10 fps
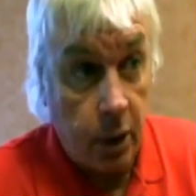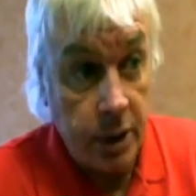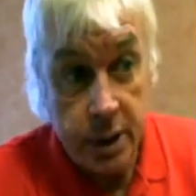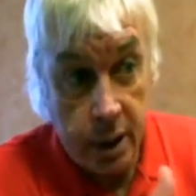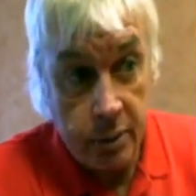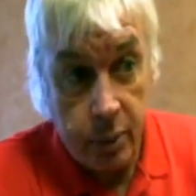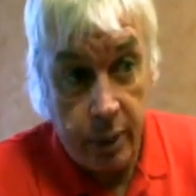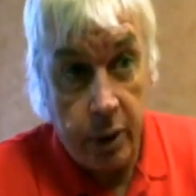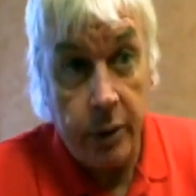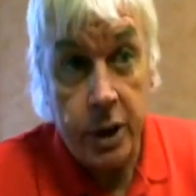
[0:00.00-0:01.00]

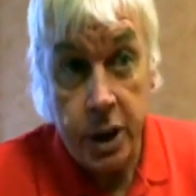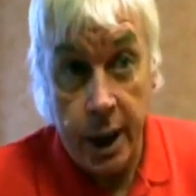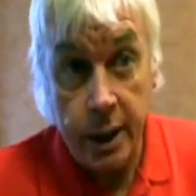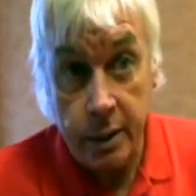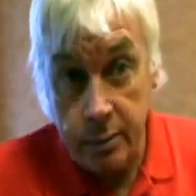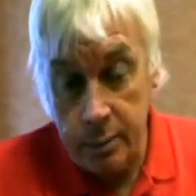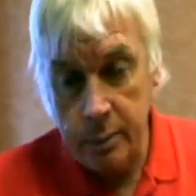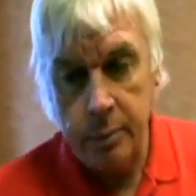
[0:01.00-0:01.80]
we've only got the Czech